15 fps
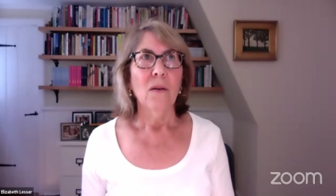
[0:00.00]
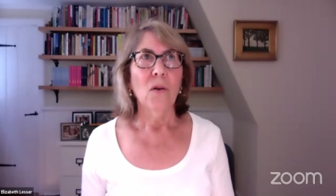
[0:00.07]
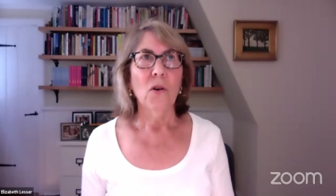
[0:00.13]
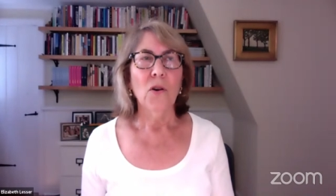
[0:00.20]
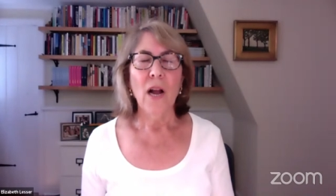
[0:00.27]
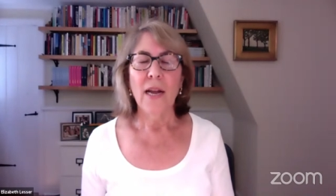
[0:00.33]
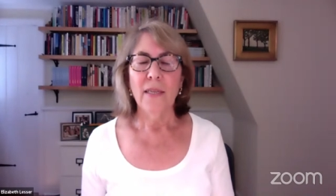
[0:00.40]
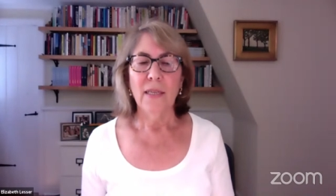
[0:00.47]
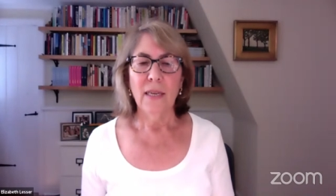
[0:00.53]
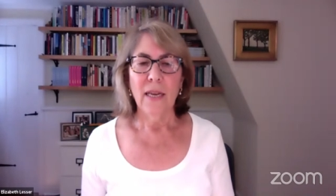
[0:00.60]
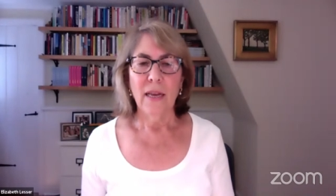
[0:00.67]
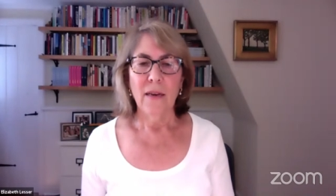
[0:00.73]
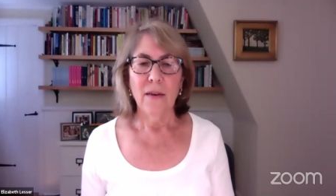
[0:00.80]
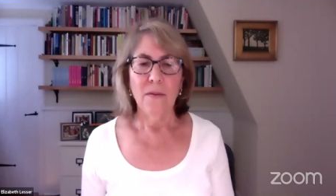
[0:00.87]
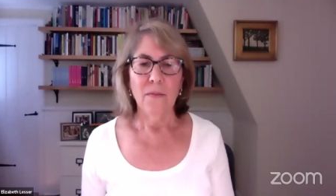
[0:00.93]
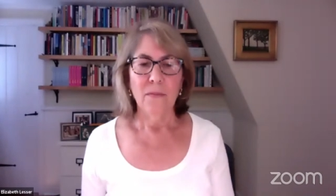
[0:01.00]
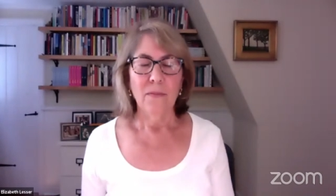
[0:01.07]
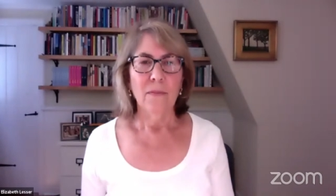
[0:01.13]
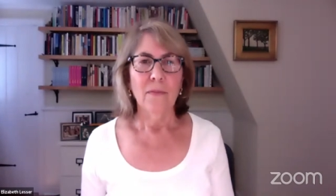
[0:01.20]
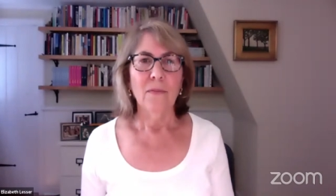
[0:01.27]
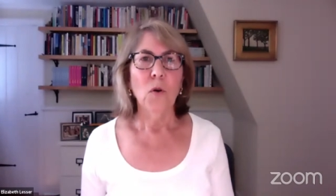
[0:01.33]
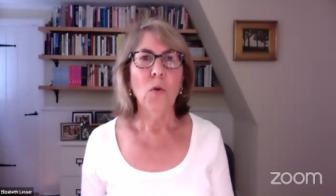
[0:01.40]
or I said,
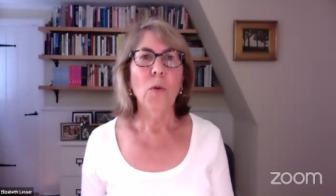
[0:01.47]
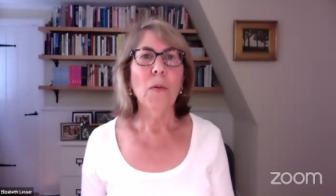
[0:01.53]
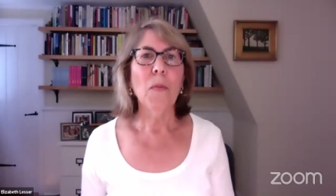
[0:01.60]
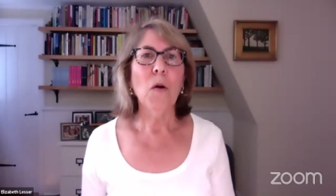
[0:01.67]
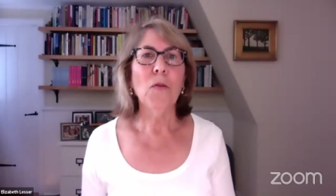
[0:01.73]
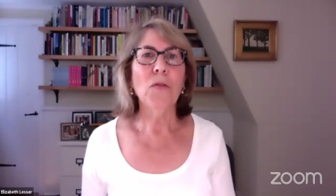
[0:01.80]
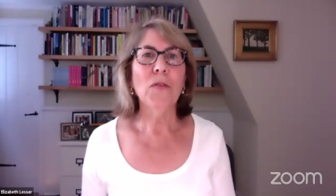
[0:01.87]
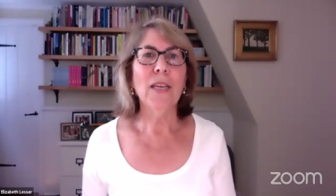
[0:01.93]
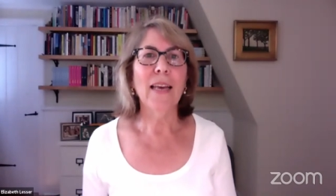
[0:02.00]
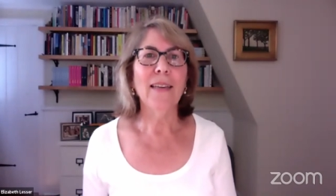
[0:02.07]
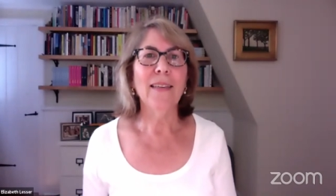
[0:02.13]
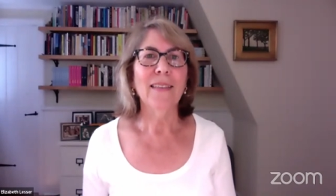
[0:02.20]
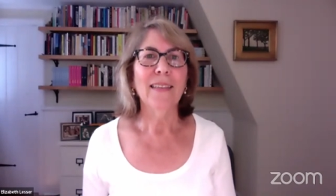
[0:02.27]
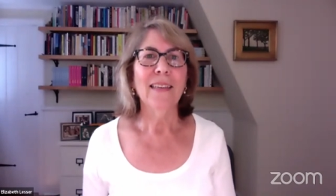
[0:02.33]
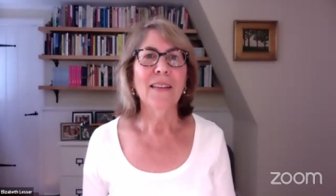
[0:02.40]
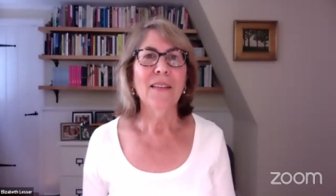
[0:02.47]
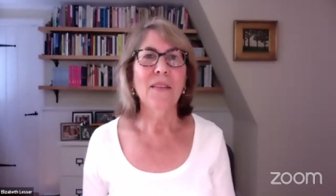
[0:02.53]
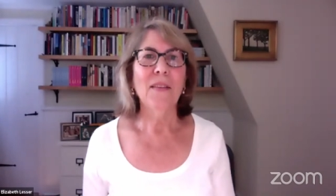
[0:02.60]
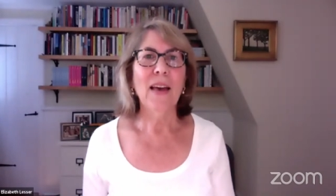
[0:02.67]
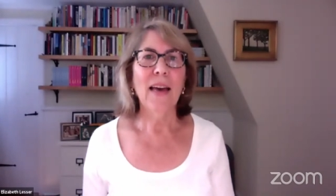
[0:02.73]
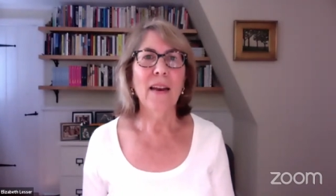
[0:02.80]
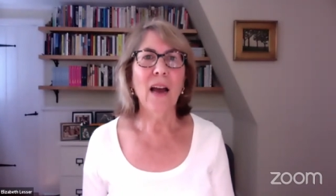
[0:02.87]
or we both said,
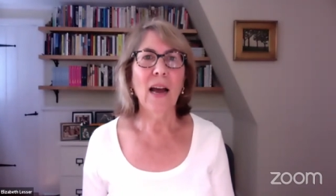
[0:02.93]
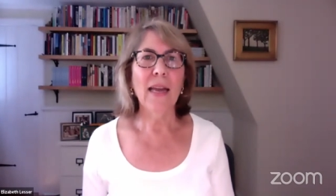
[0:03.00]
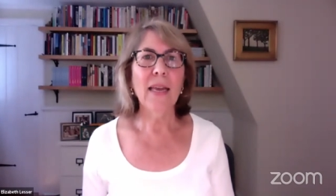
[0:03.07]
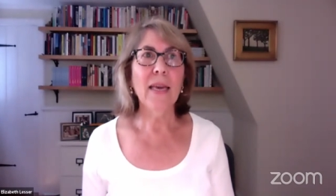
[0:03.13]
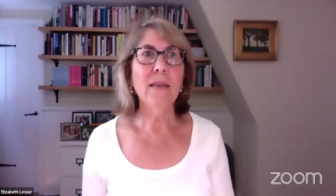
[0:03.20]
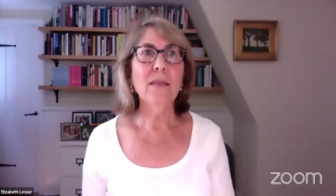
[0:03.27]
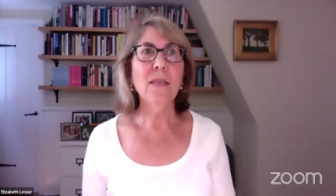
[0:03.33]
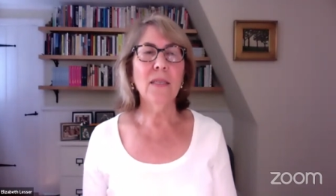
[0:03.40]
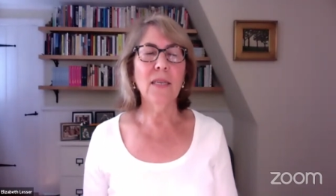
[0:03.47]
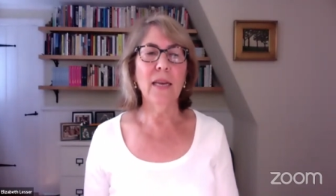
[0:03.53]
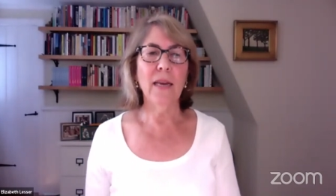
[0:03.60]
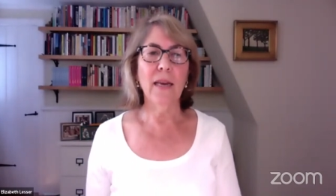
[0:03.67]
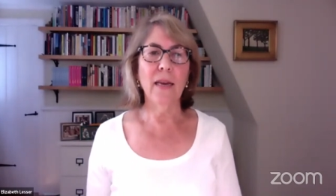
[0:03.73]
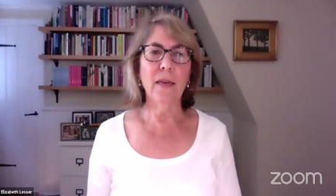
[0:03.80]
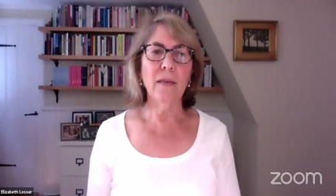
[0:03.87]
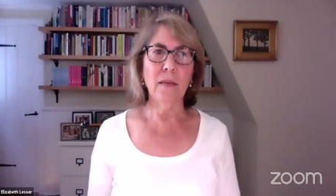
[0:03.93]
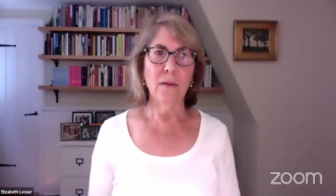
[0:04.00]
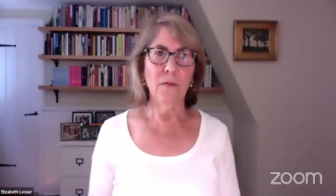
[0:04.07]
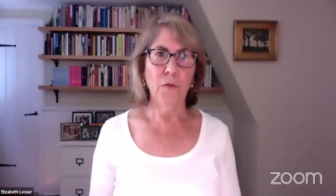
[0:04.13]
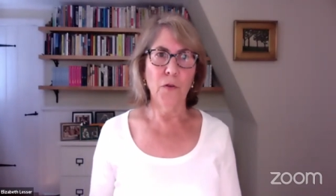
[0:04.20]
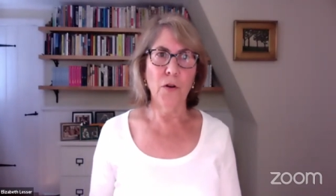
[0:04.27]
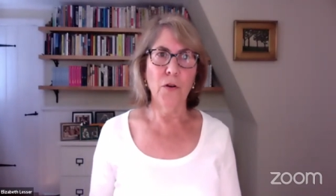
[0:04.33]
that I can stand
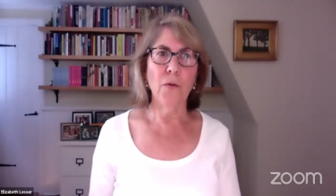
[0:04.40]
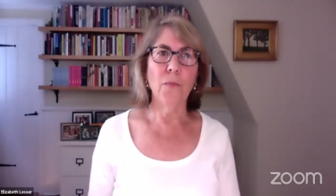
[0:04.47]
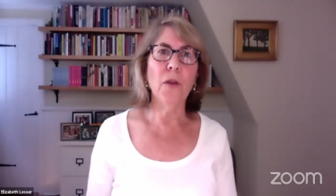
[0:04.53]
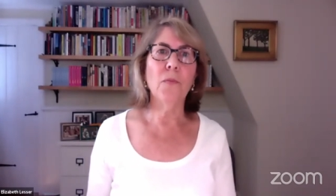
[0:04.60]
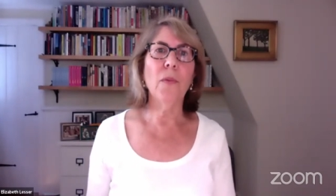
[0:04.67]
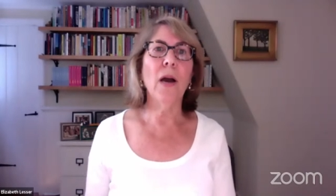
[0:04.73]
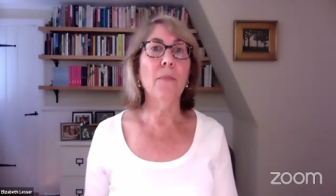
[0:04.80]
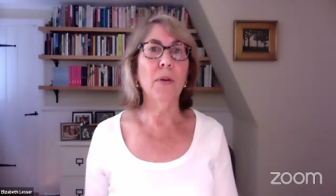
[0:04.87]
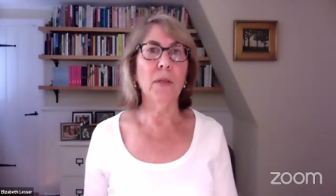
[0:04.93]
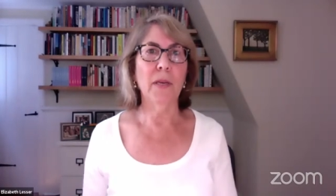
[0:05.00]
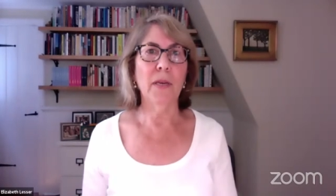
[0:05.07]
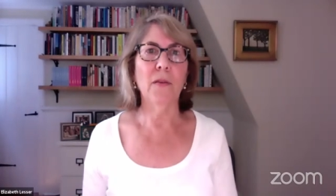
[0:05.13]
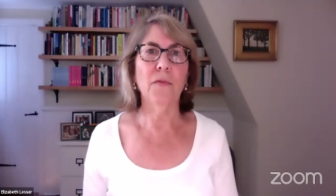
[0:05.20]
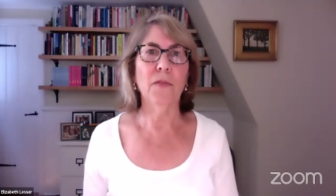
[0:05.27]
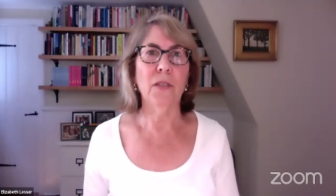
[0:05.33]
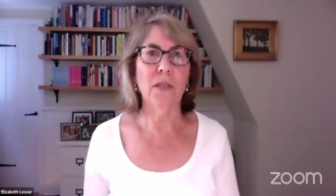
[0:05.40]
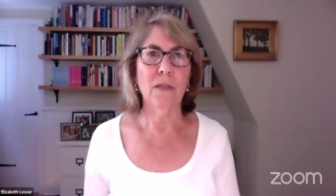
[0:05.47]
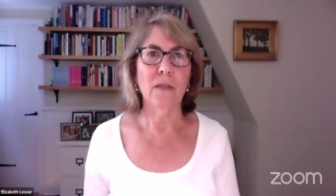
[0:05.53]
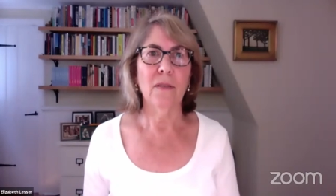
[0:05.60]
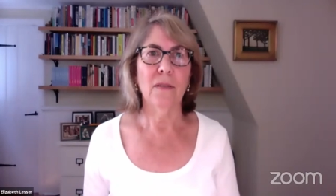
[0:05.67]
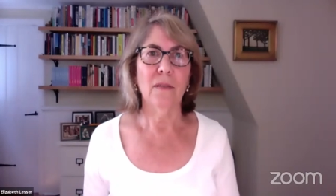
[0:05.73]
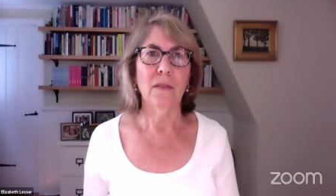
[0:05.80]
firm in my
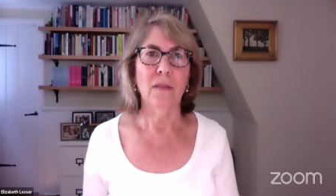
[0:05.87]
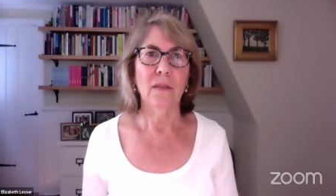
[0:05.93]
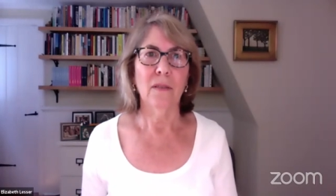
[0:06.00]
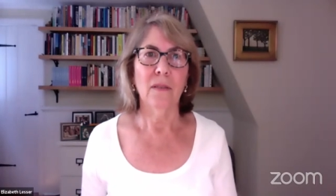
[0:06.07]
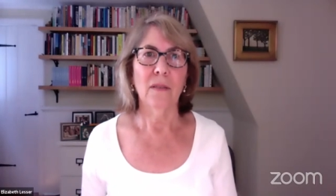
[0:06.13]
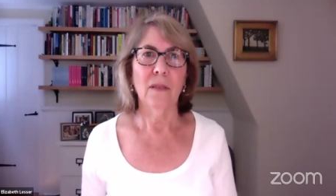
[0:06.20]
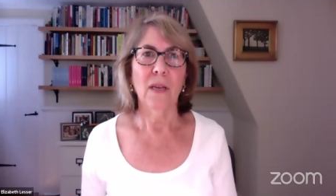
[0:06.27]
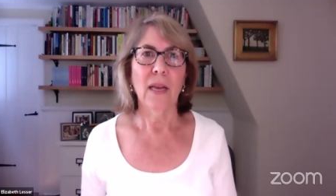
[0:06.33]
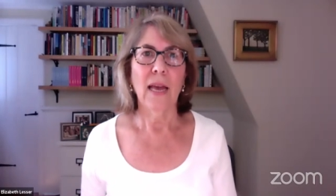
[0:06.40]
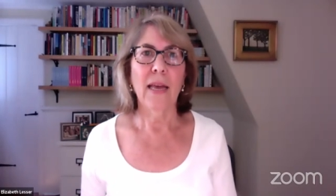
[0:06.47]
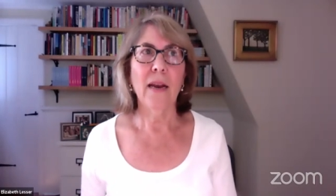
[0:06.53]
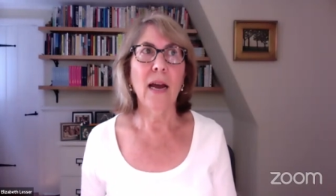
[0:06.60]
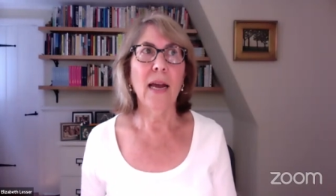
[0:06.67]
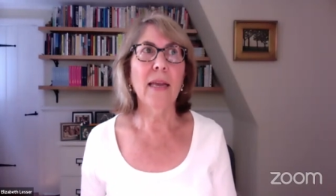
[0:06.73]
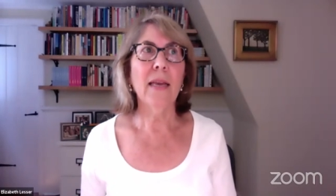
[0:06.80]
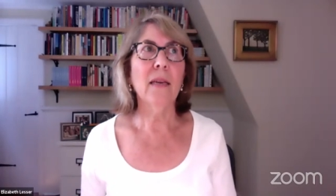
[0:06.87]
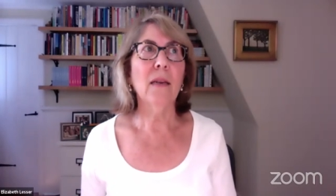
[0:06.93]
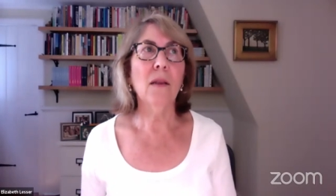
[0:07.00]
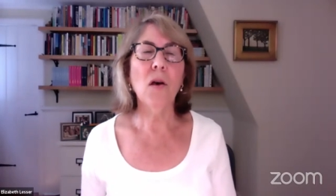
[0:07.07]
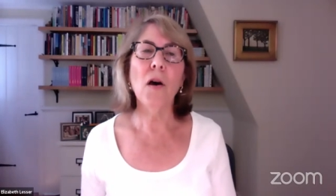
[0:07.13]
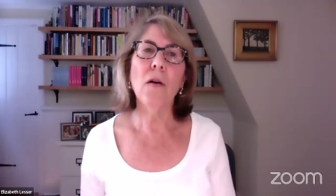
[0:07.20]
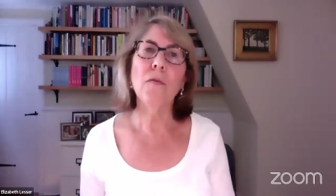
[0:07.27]
beliefs and I
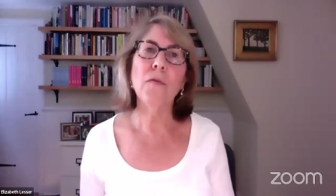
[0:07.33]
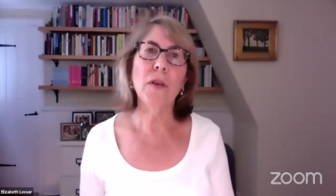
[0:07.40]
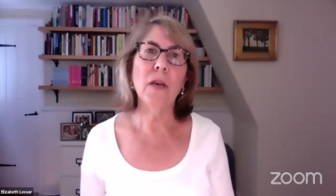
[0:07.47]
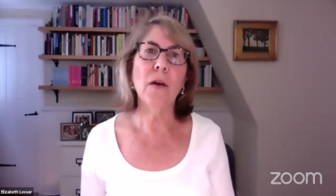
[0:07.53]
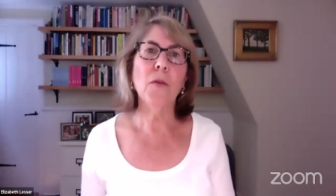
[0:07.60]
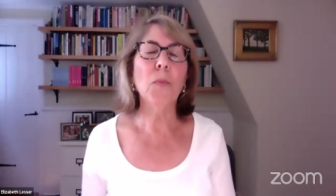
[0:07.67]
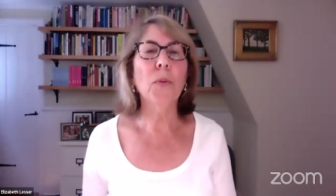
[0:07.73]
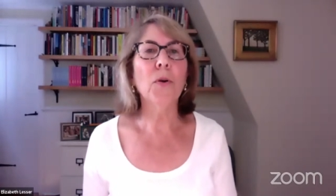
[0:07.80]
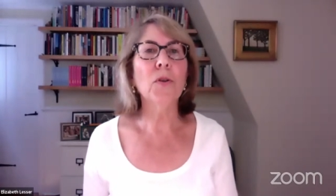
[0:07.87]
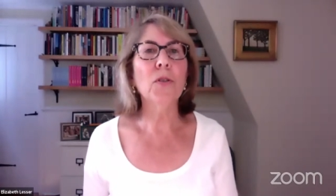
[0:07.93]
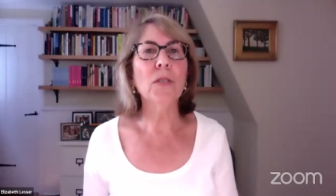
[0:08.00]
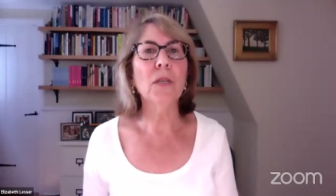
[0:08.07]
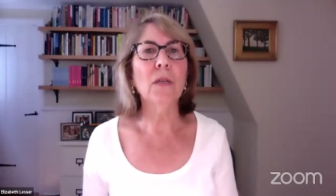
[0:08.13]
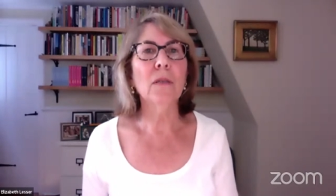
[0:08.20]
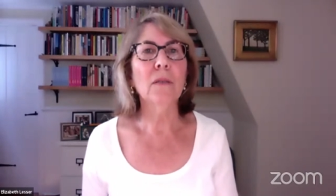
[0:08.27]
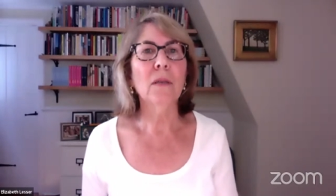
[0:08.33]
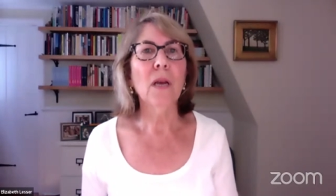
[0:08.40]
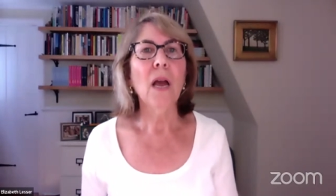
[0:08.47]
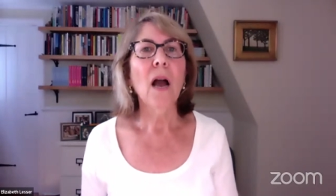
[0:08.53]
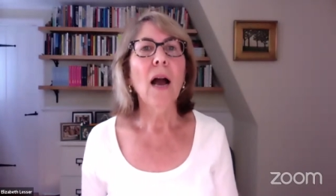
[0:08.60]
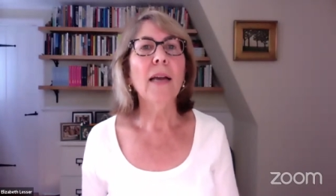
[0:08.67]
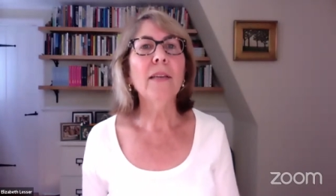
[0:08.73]
can love the other person.
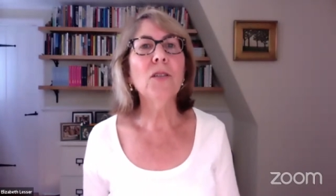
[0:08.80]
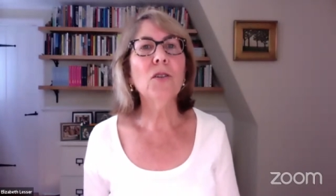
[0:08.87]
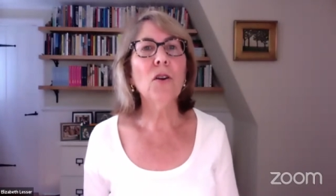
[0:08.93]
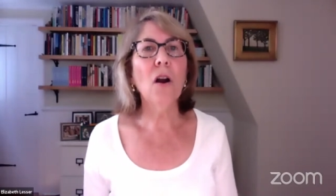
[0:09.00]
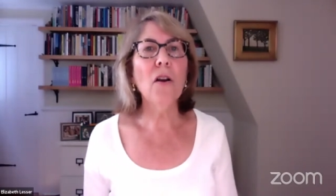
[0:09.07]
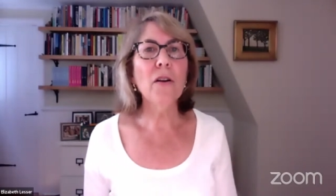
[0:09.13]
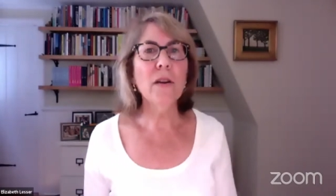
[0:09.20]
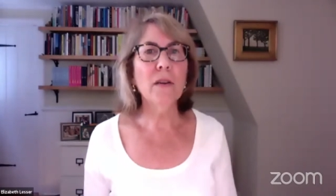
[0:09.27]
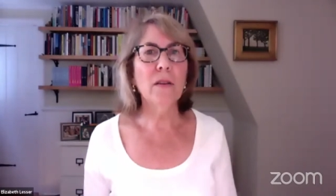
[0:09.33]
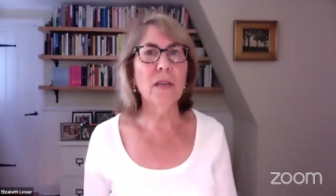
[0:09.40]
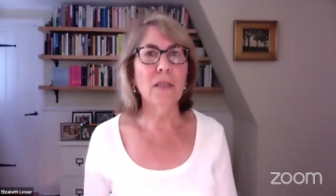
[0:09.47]
I started